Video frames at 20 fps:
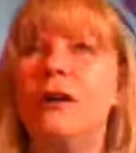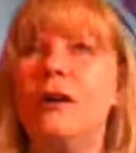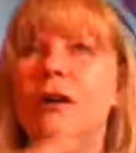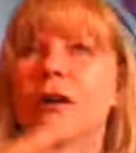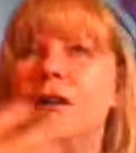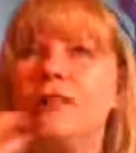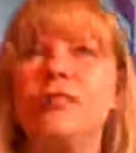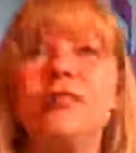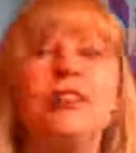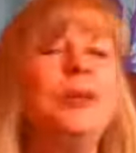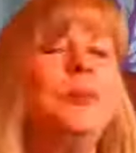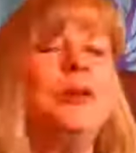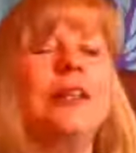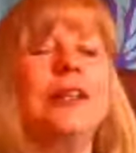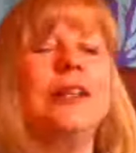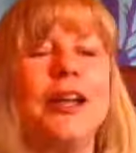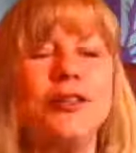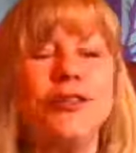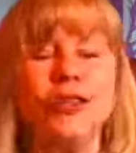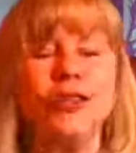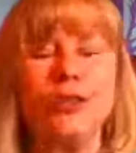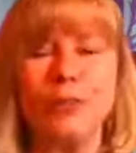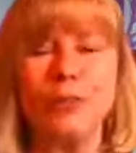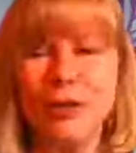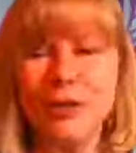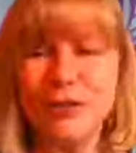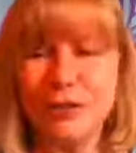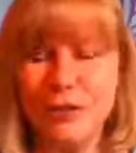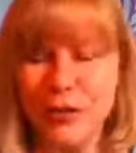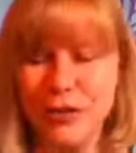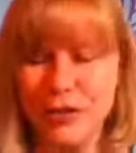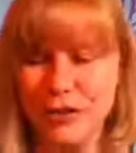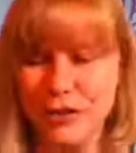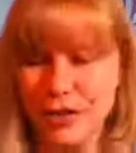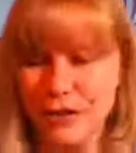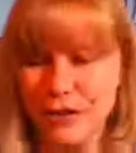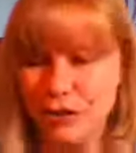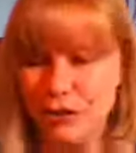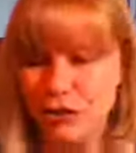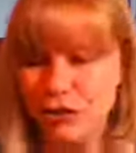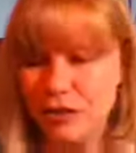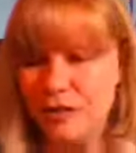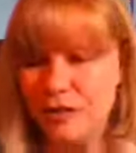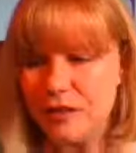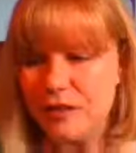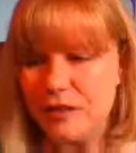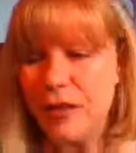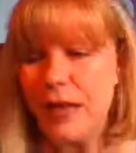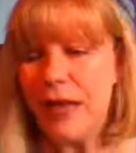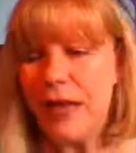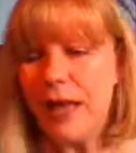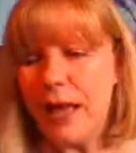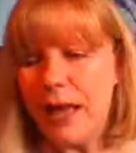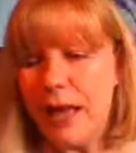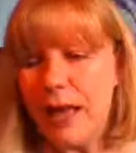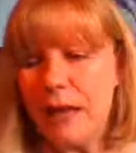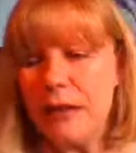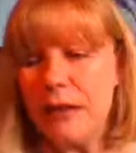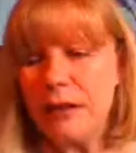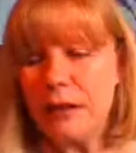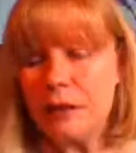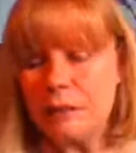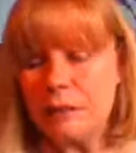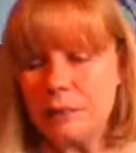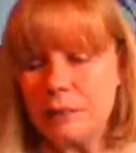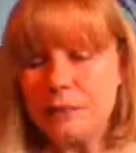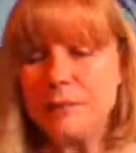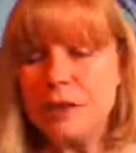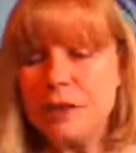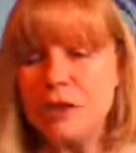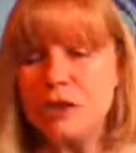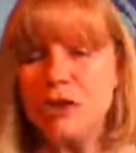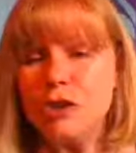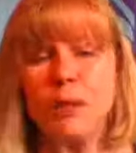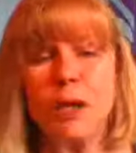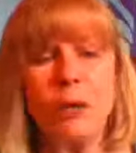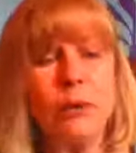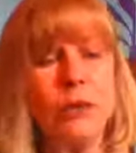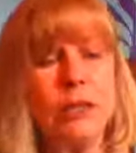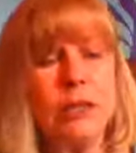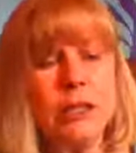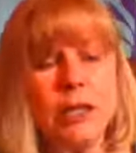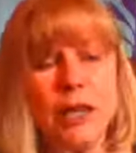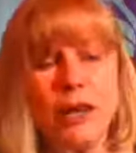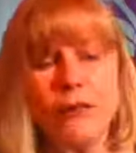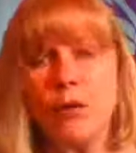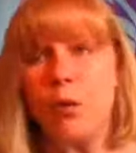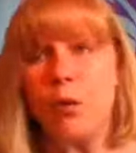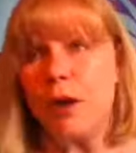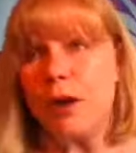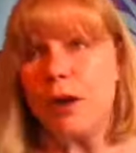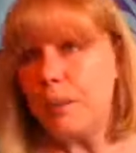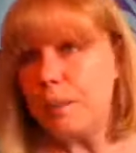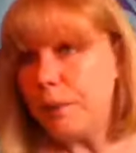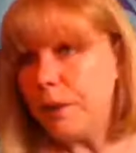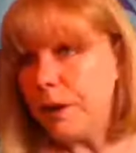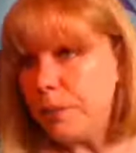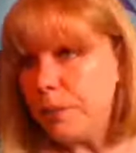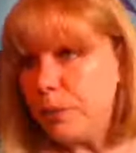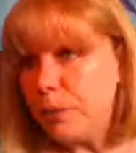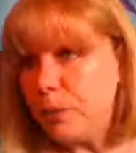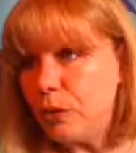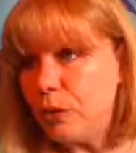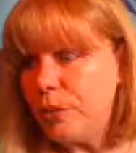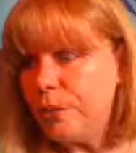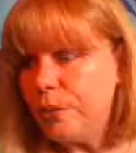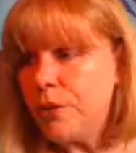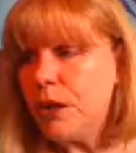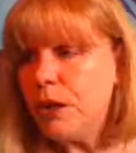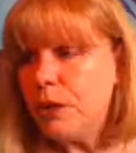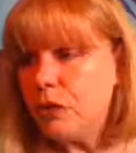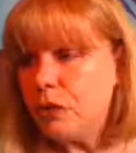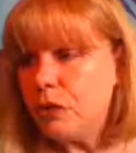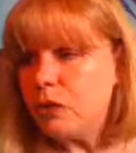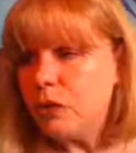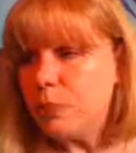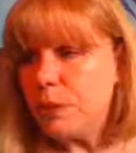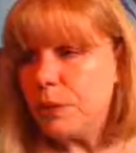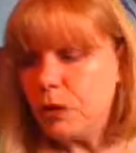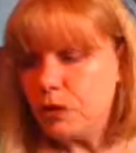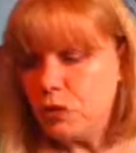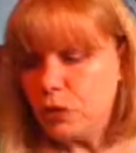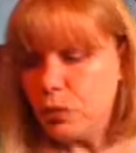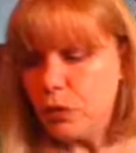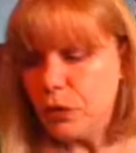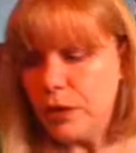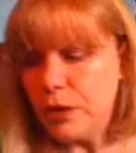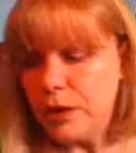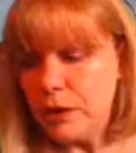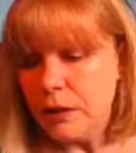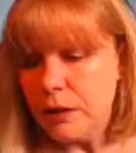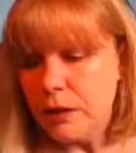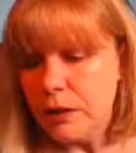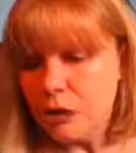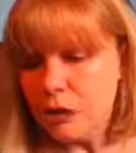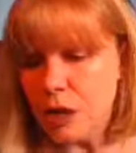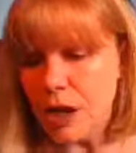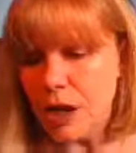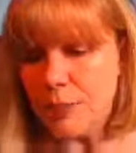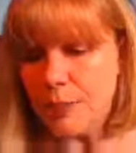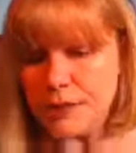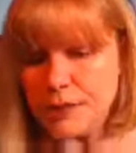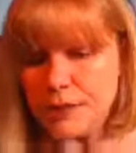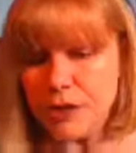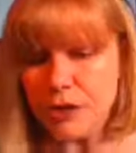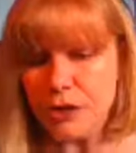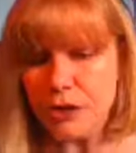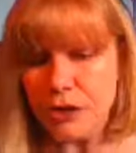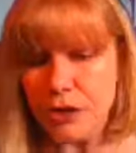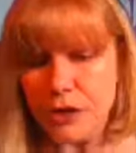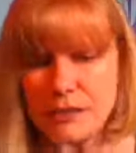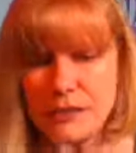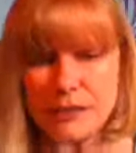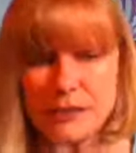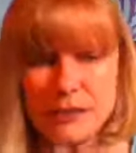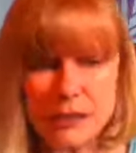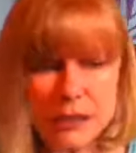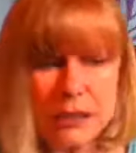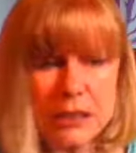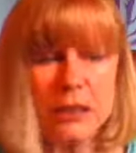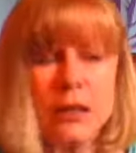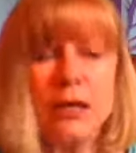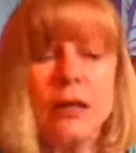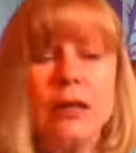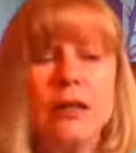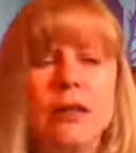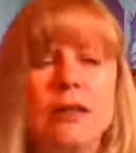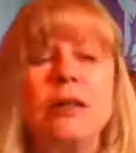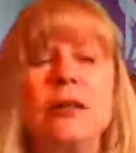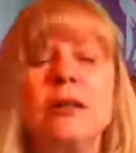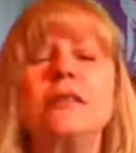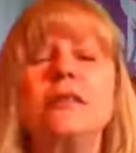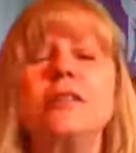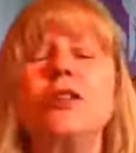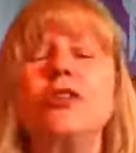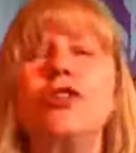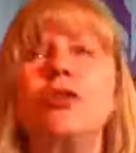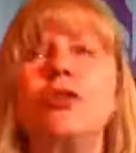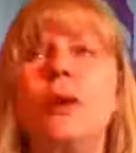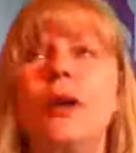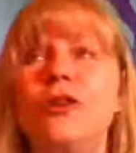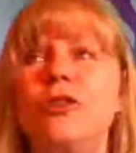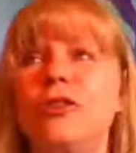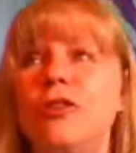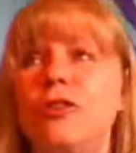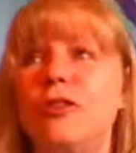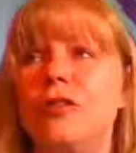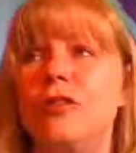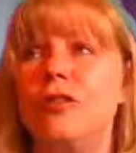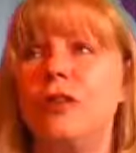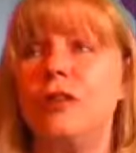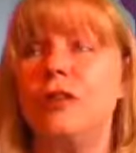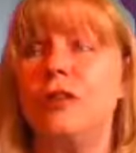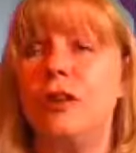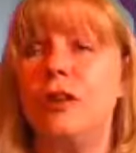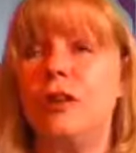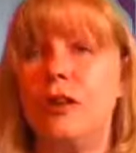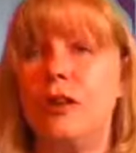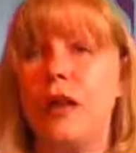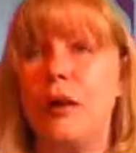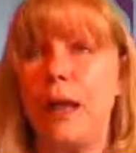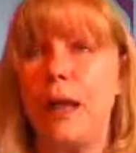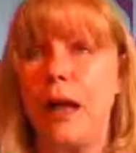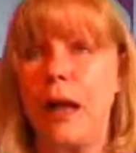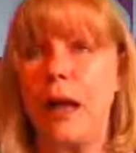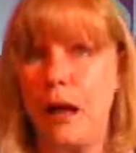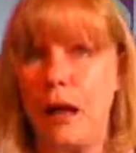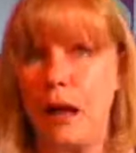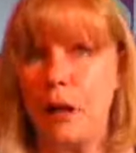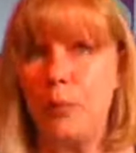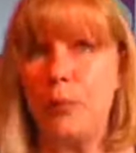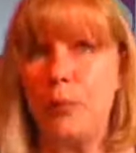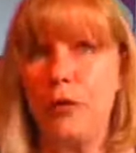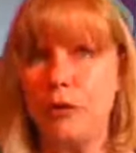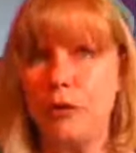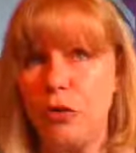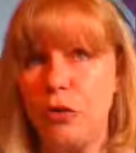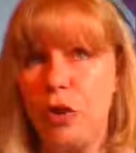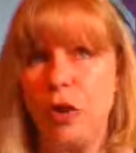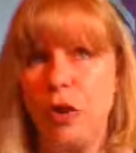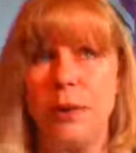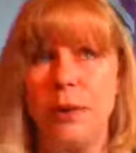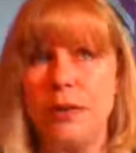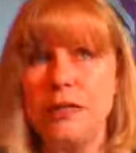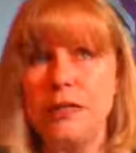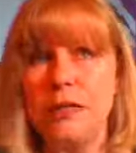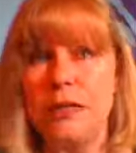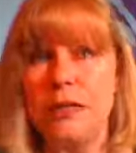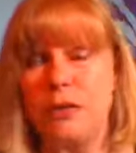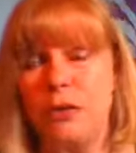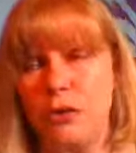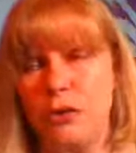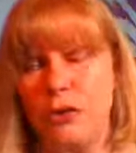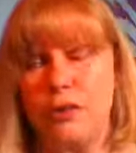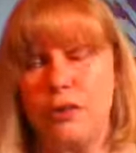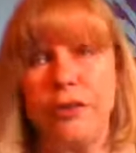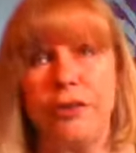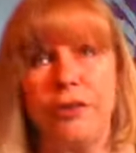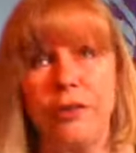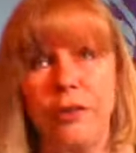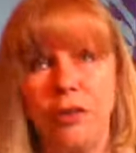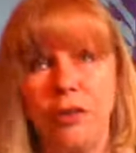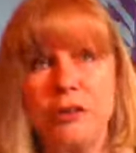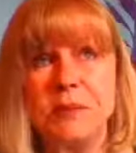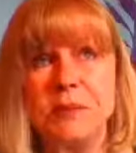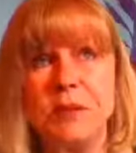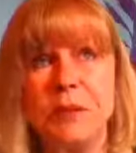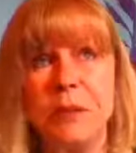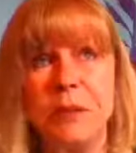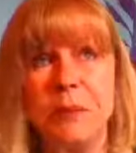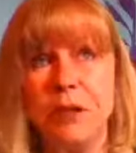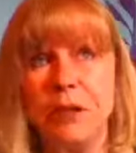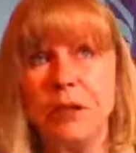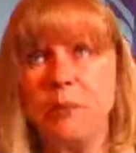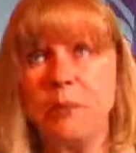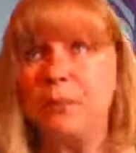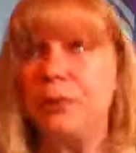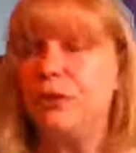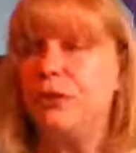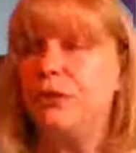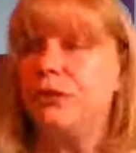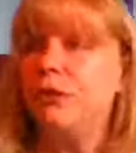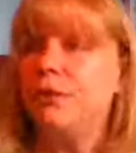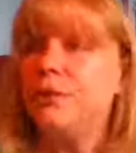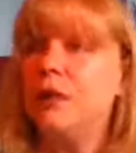stimulation because of their intelligence. And excuse me, I really never wanted a pit bull just because working in a trauma center I see the situations that come up with dog bites, and currently there all seem to be pit bulls.